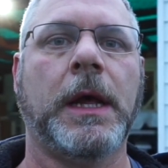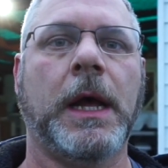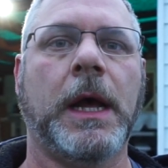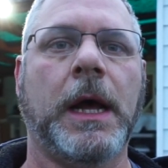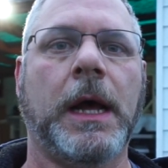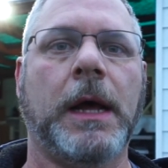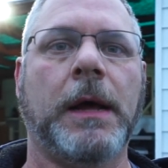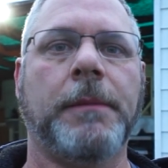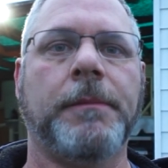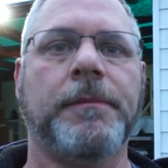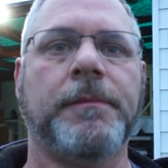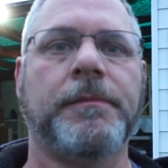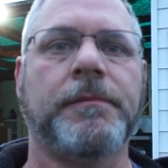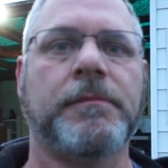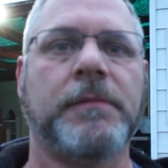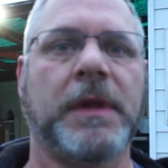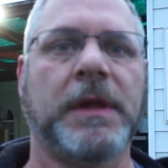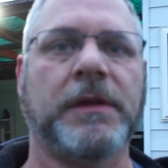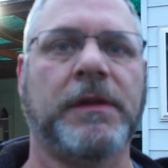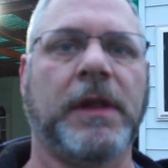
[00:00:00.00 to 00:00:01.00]
That
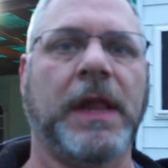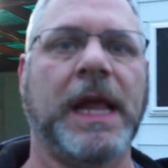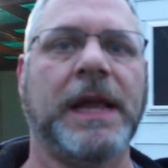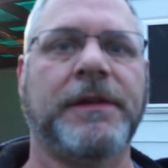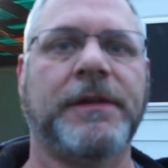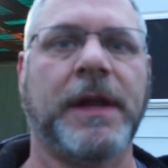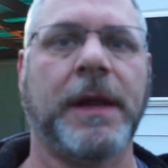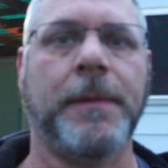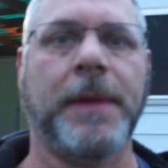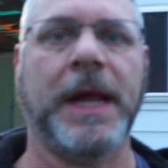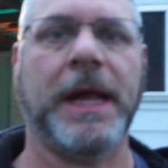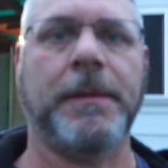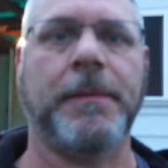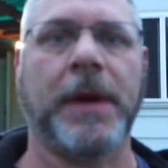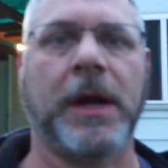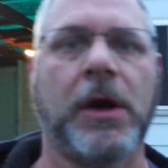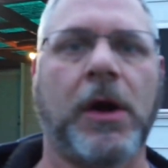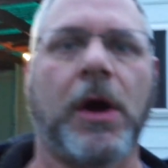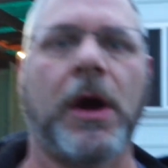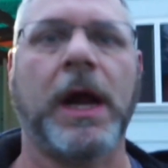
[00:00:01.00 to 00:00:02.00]
was the last time I had
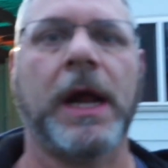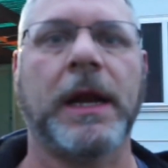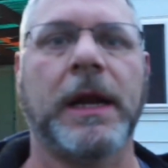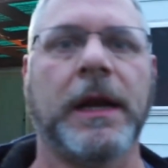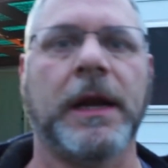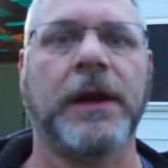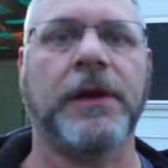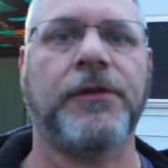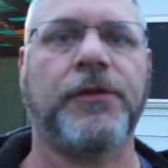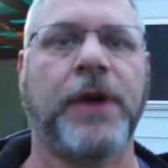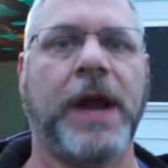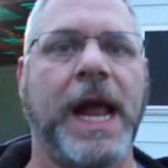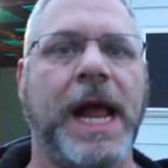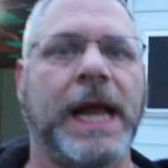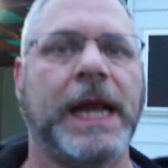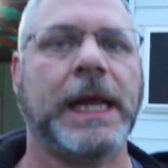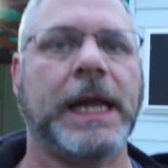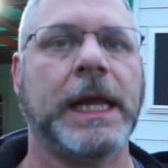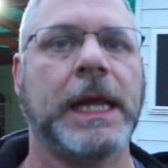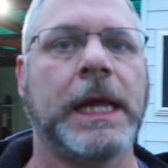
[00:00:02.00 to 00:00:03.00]
my car out at a
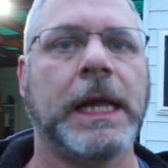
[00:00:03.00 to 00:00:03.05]
track.